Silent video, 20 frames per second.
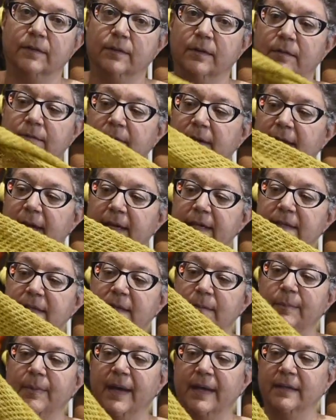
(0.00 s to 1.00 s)
of a lacy
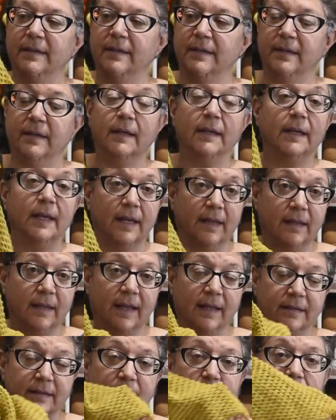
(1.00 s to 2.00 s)
pattern. And again,
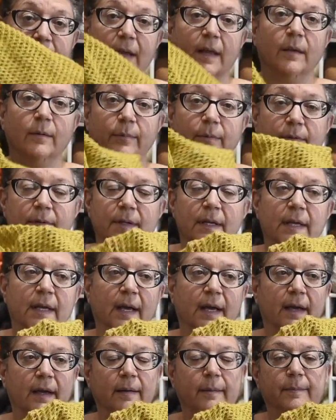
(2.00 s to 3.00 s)
that's available.
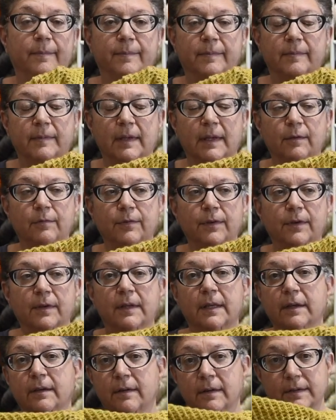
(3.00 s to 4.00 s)
Um, if you
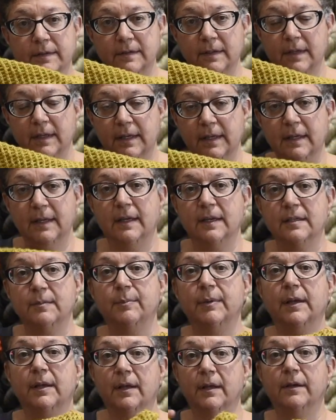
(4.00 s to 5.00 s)
click onto the links
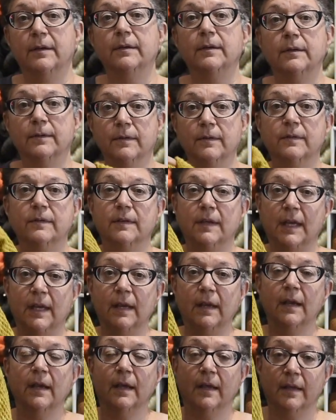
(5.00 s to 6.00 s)
below, you'll see
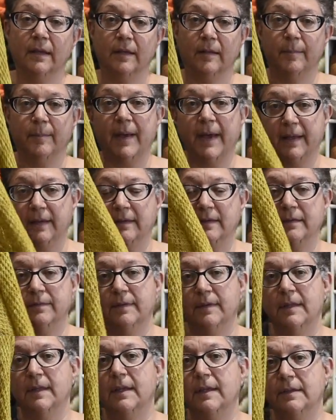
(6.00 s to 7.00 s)
the patterns for
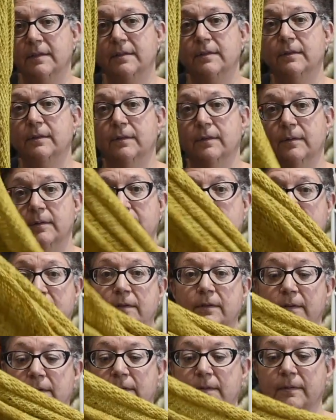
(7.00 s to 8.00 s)
these two
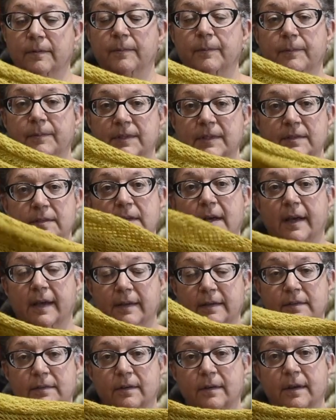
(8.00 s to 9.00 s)
two
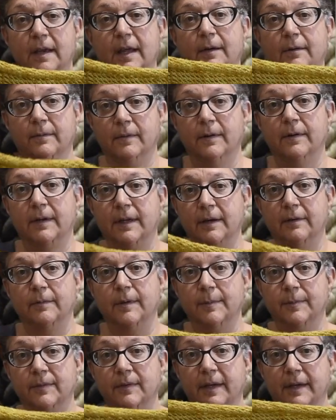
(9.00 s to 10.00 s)
designs on our on our
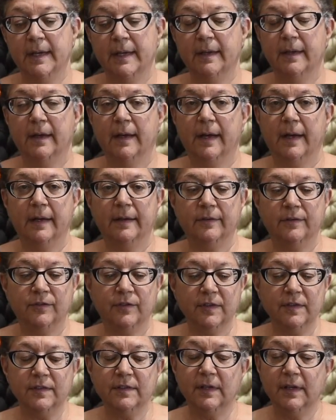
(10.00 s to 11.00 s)
website.
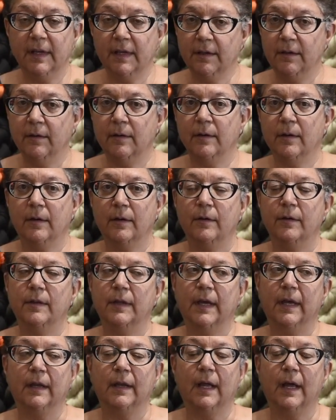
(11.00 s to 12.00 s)
Just to let you know
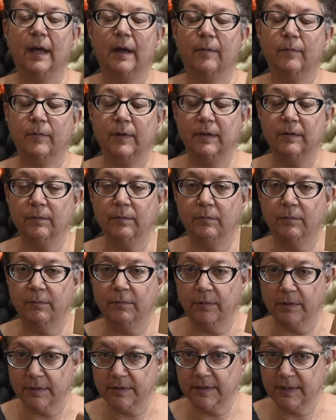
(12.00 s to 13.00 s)
that um, with
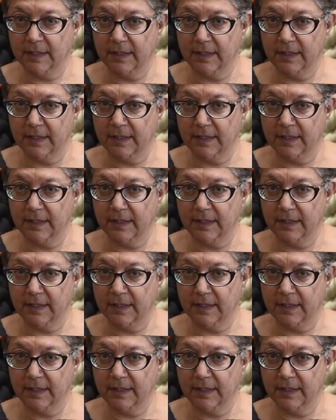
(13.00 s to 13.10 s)
washing